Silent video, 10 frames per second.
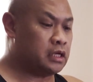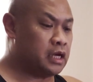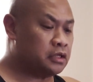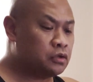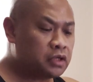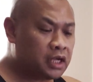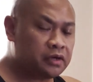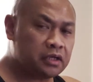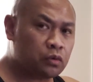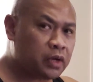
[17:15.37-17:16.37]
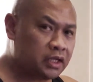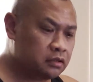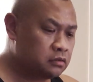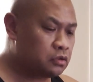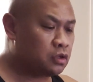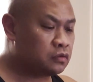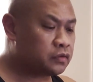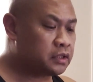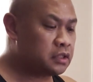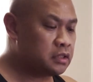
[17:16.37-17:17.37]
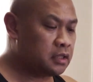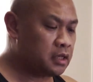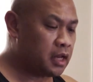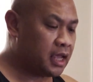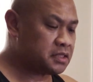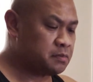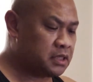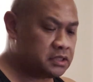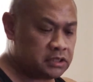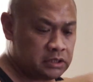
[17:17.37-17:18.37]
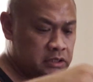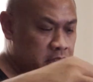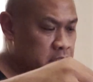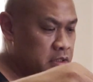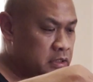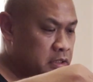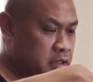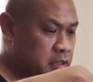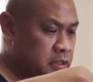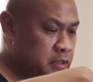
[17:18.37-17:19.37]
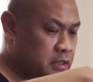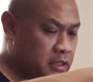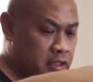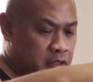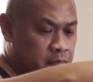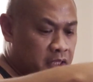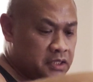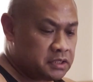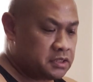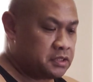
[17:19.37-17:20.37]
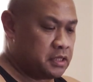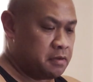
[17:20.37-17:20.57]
I don't carry the Wade Covert as much because it's